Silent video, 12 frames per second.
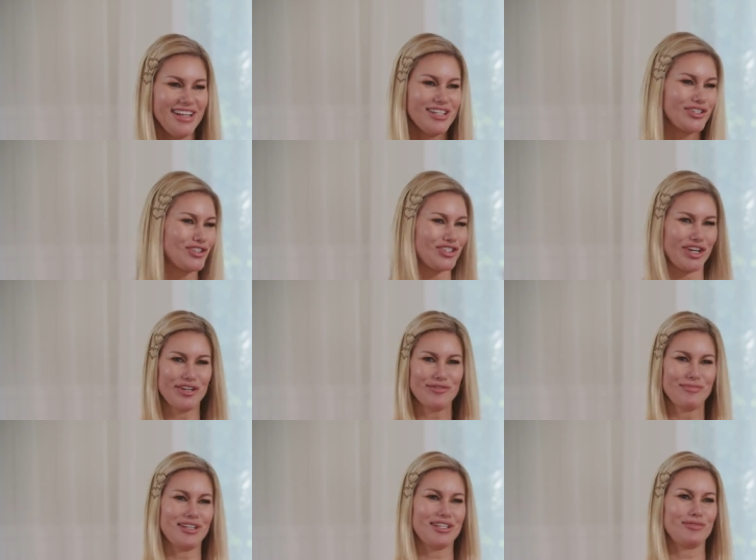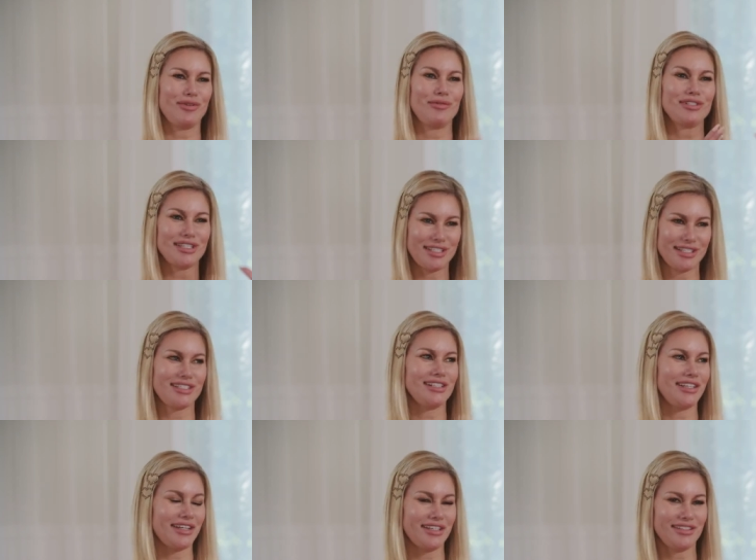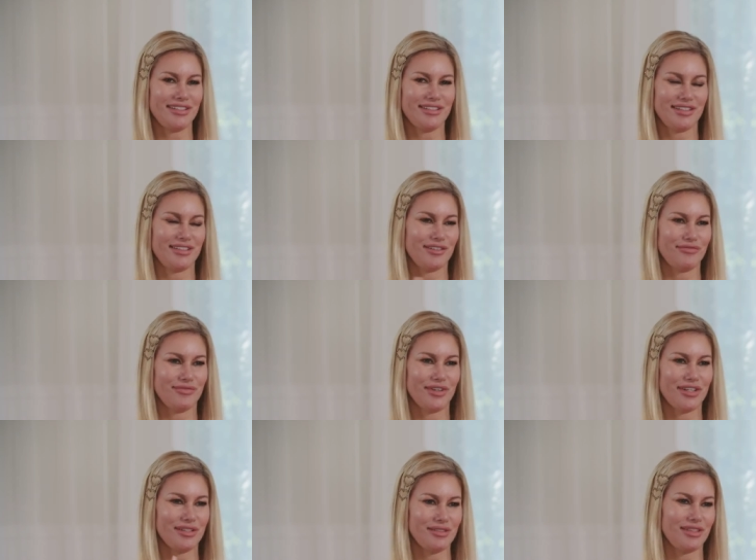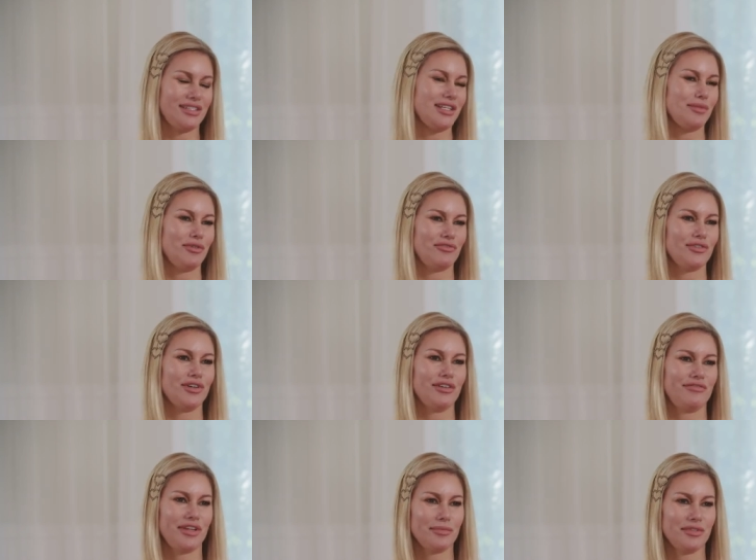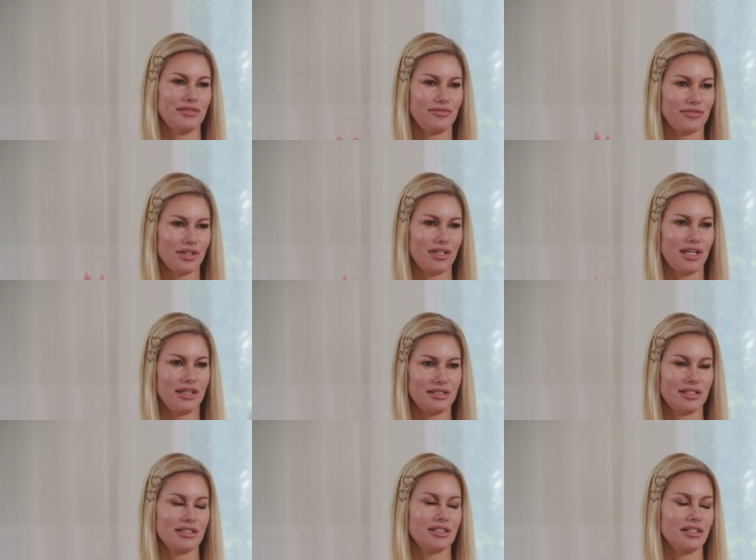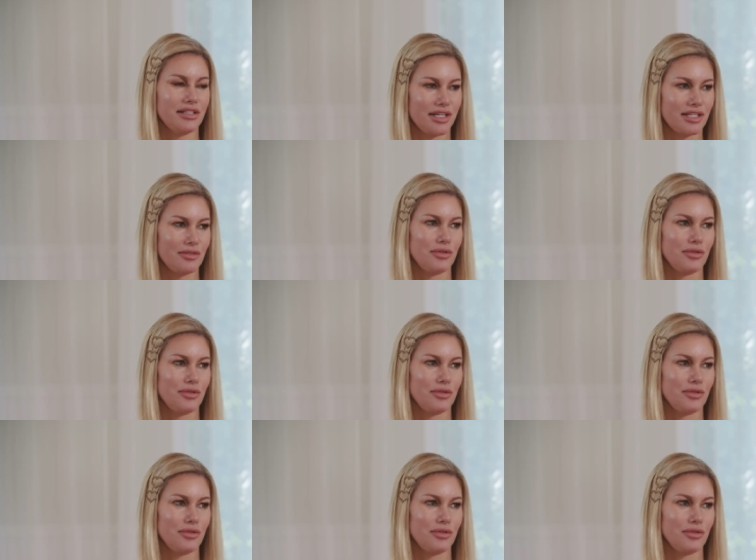She shared with me because we went to Disneyland the uh, the day before, our family fun day at Disneyland, and